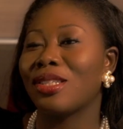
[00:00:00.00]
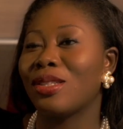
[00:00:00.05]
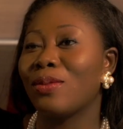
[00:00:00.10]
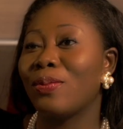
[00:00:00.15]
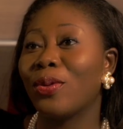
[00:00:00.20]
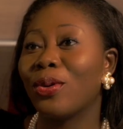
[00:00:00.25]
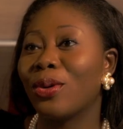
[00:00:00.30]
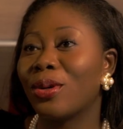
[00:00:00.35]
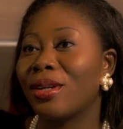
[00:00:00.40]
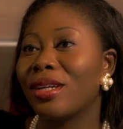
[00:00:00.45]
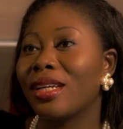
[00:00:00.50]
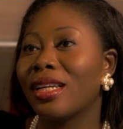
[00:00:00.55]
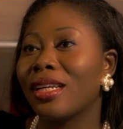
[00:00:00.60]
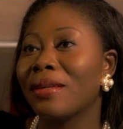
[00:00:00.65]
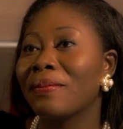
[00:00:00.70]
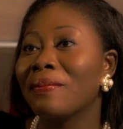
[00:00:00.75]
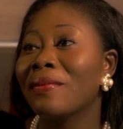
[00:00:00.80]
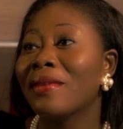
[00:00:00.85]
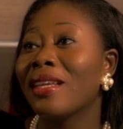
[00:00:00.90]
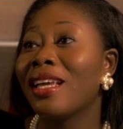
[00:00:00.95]
just boring.
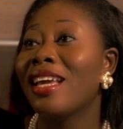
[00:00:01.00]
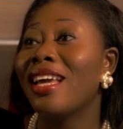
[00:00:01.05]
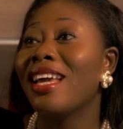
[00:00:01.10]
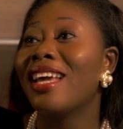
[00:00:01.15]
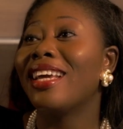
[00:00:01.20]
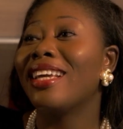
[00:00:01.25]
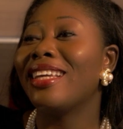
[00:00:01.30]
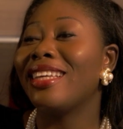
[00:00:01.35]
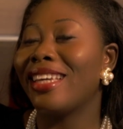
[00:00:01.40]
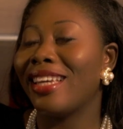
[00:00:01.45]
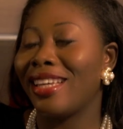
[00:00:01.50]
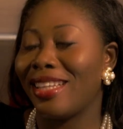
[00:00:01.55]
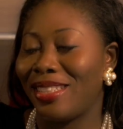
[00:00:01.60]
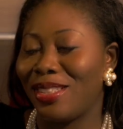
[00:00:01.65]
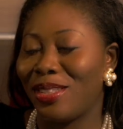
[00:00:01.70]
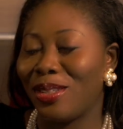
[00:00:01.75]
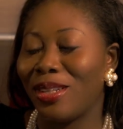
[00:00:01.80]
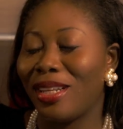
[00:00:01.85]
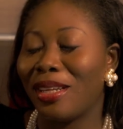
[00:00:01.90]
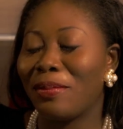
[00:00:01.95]

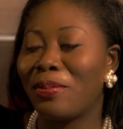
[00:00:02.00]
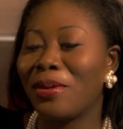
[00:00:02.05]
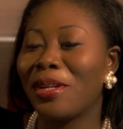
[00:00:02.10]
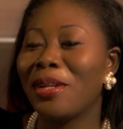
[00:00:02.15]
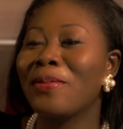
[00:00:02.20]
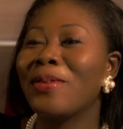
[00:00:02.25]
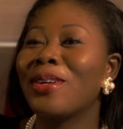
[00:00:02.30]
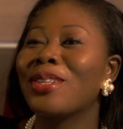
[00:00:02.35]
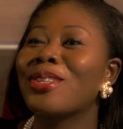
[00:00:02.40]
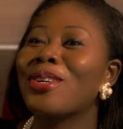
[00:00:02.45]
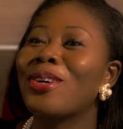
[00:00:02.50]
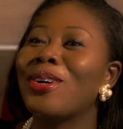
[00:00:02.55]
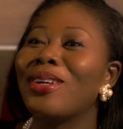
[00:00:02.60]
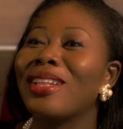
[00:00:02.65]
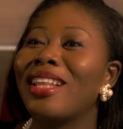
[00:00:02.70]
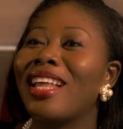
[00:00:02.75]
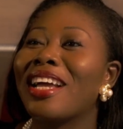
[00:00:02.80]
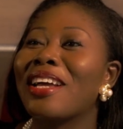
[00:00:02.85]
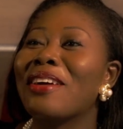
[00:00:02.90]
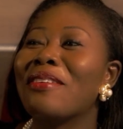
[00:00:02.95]
Yes, so they pretty much
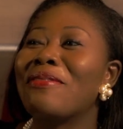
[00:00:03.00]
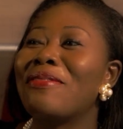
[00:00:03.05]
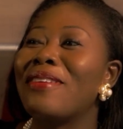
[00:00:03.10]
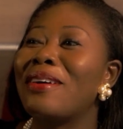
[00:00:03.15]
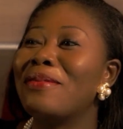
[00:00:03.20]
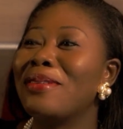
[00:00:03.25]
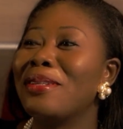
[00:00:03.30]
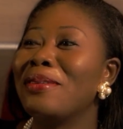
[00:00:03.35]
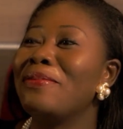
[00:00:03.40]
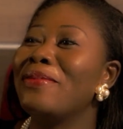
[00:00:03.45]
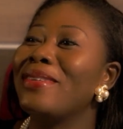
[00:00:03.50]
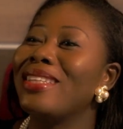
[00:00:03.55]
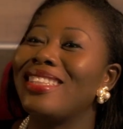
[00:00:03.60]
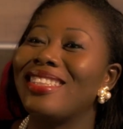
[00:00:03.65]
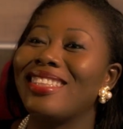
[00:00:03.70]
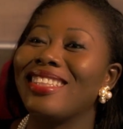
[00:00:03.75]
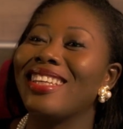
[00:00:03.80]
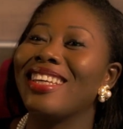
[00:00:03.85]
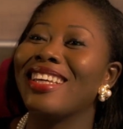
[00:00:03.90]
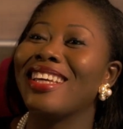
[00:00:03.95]
called like a family
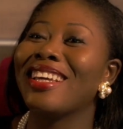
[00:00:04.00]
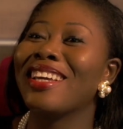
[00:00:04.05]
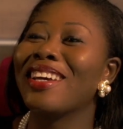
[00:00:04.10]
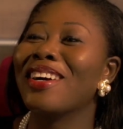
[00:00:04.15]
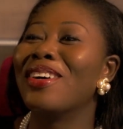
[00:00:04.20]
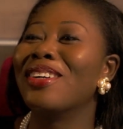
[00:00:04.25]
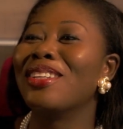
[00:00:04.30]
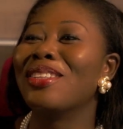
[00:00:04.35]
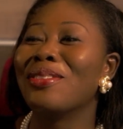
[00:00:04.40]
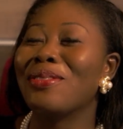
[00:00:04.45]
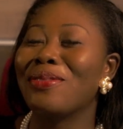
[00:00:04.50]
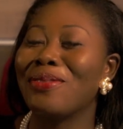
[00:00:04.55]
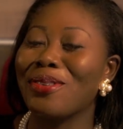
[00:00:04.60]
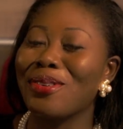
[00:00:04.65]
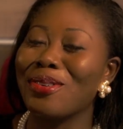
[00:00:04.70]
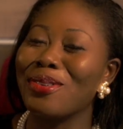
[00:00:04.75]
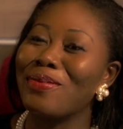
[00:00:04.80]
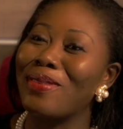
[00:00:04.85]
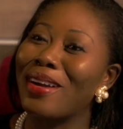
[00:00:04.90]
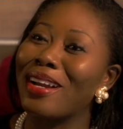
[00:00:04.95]
meeting on the
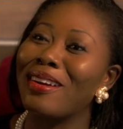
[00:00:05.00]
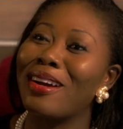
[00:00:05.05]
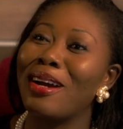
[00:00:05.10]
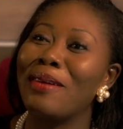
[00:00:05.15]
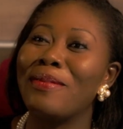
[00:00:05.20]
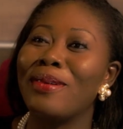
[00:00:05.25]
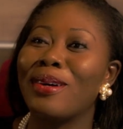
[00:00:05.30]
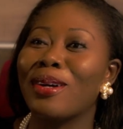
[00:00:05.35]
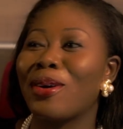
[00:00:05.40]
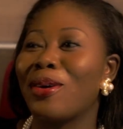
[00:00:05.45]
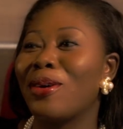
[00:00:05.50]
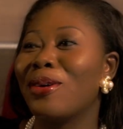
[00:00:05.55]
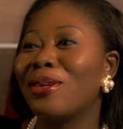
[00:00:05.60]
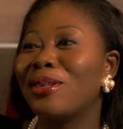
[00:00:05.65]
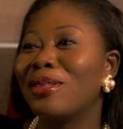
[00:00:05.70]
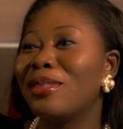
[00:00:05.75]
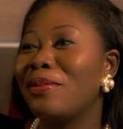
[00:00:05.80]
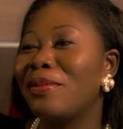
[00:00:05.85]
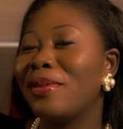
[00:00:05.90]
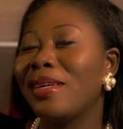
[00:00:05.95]
phone. My grandma
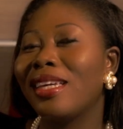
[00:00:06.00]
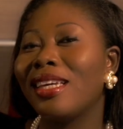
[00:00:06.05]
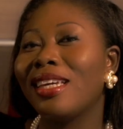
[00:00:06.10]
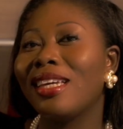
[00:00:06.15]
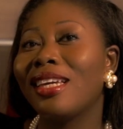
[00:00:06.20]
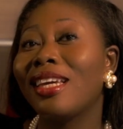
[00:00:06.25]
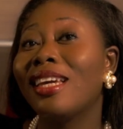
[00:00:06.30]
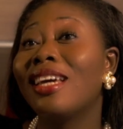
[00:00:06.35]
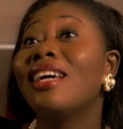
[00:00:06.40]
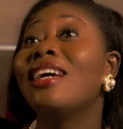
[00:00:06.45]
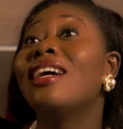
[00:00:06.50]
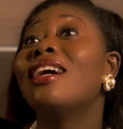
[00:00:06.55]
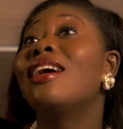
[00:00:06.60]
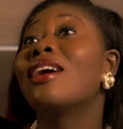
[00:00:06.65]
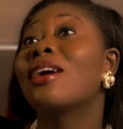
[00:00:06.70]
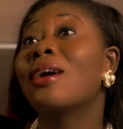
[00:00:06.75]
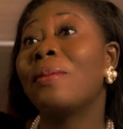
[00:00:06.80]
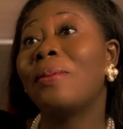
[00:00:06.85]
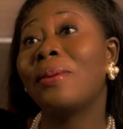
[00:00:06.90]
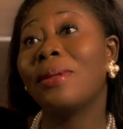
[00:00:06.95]
called me
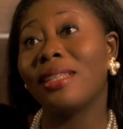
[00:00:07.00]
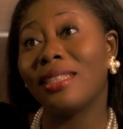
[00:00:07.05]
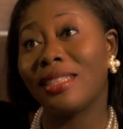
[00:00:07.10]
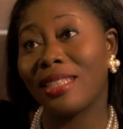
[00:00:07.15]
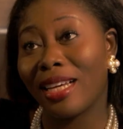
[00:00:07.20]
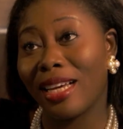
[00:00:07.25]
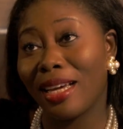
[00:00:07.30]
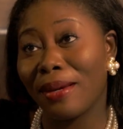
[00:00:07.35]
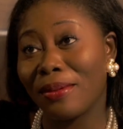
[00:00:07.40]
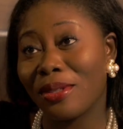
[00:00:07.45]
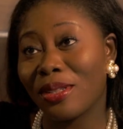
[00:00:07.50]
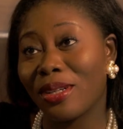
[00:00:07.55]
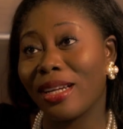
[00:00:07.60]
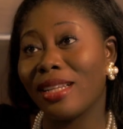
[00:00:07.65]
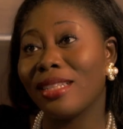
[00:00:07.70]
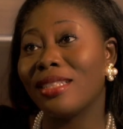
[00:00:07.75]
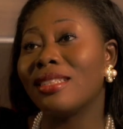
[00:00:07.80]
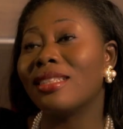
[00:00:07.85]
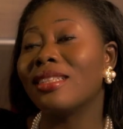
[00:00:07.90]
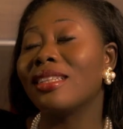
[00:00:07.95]
a couple of times
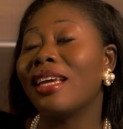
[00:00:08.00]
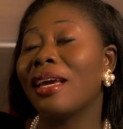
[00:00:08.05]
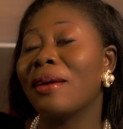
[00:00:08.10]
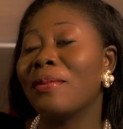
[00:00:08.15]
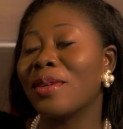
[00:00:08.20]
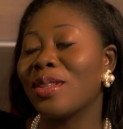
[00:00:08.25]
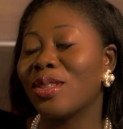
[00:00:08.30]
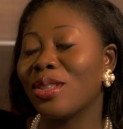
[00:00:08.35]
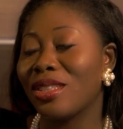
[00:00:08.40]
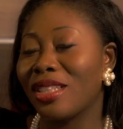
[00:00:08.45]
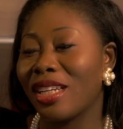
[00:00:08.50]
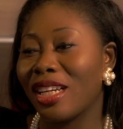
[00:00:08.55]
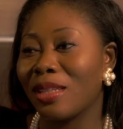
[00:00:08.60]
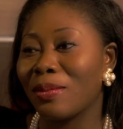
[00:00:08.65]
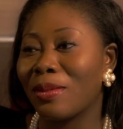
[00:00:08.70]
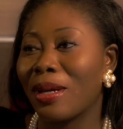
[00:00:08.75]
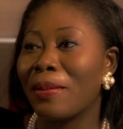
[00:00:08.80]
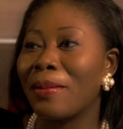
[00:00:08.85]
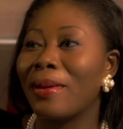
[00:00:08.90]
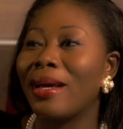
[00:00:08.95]
trying to get me to change
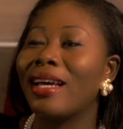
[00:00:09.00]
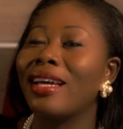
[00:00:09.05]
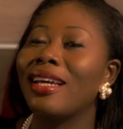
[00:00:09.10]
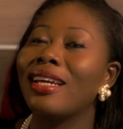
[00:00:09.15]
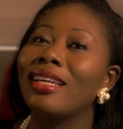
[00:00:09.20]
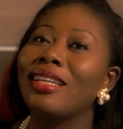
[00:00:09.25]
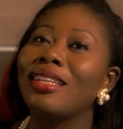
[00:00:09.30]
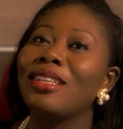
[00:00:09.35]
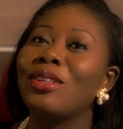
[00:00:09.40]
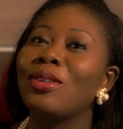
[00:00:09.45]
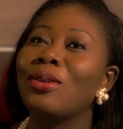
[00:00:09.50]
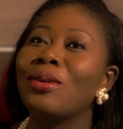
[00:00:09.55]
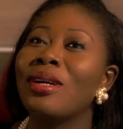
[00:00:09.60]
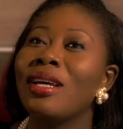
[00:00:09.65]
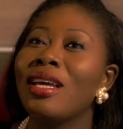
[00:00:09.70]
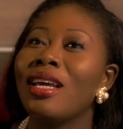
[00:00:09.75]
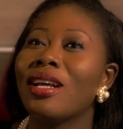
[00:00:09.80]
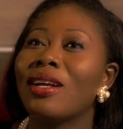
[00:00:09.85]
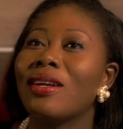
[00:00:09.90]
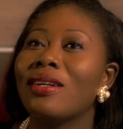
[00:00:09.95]
my mind,
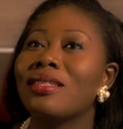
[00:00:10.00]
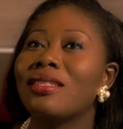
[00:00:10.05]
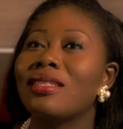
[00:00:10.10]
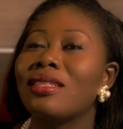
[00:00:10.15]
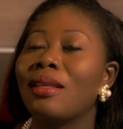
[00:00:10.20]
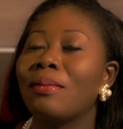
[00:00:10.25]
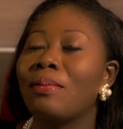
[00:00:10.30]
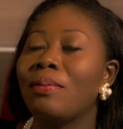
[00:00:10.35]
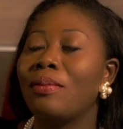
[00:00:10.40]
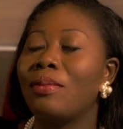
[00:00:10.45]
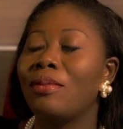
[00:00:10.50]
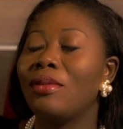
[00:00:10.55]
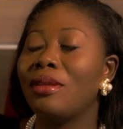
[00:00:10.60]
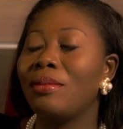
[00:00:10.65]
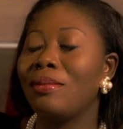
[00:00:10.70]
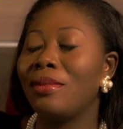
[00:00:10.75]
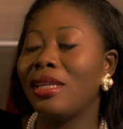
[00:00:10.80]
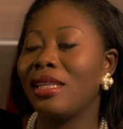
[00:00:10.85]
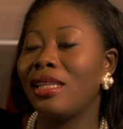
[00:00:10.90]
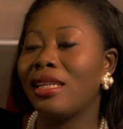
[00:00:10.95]
because the
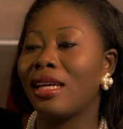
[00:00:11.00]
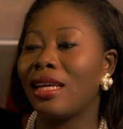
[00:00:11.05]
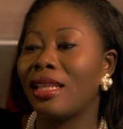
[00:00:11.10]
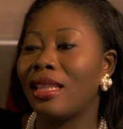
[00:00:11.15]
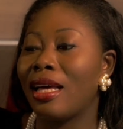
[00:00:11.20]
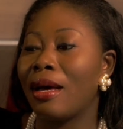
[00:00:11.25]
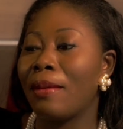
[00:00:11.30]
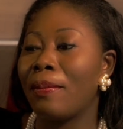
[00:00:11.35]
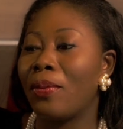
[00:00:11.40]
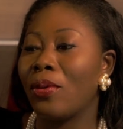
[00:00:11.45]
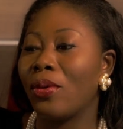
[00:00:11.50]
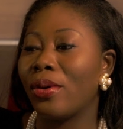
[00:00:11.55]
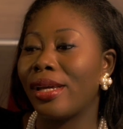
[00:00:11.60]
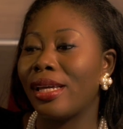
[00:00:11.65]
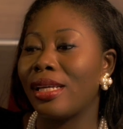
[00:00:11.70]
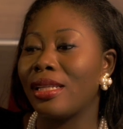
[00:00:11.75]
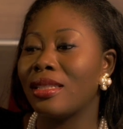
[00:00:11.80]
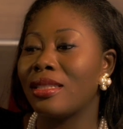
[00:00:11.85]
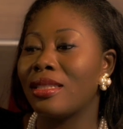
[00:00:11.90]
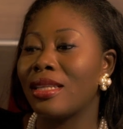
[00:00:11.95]
media at that
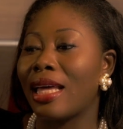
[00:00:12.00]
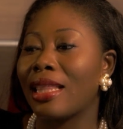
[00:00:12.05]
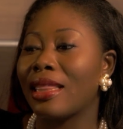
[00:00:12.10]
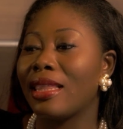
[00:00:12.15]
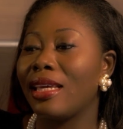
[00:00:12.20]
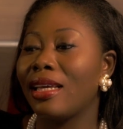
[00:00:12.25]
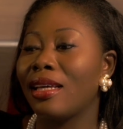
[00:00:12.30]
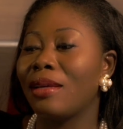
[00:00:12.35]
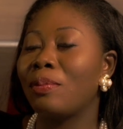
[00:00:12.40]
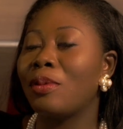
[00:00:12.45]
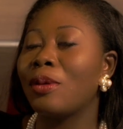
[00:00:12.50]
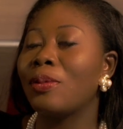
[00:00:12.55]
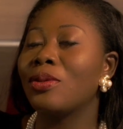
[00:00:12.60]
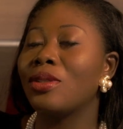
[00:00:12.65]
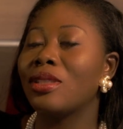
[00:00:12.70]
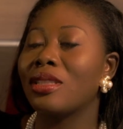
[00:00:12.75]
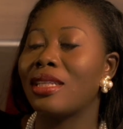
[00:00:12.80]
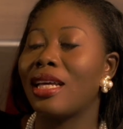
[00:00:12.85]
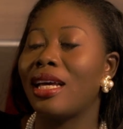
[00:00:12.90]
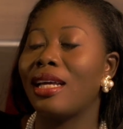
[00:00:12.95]
point, I think people
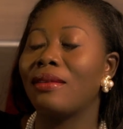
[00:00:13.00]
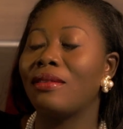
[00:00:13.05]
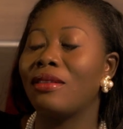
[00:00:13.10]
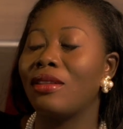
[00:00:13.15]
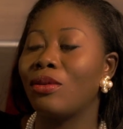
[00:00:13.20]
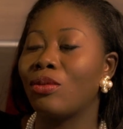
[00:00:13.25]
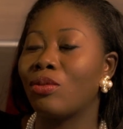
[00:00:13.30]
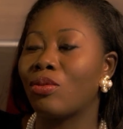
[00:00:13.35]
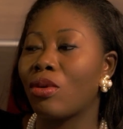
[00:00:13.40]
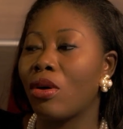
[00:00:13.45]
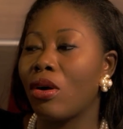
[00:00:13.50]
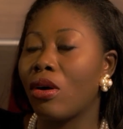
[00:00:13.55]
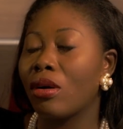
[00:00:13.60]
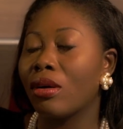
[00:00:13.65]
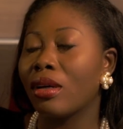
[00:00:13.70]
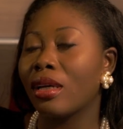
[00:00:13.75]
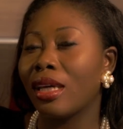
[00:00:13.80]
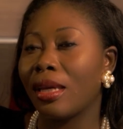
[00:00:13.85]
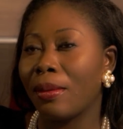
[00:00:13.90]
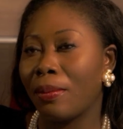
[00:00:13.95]
just had the
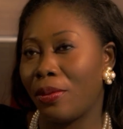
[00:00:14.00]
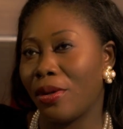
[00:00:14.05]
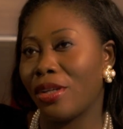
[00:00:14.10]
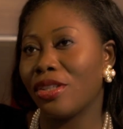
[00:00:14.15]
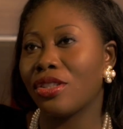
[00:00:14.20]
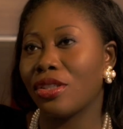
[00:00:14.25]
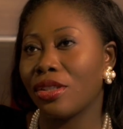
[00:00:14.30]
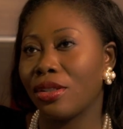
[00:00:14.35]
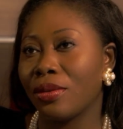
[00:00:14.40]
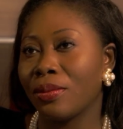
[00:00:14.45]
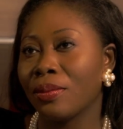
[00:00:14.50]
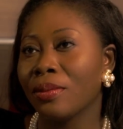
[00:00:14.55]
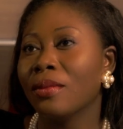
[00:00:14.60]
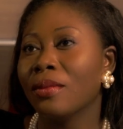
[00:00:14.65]
wrong impression.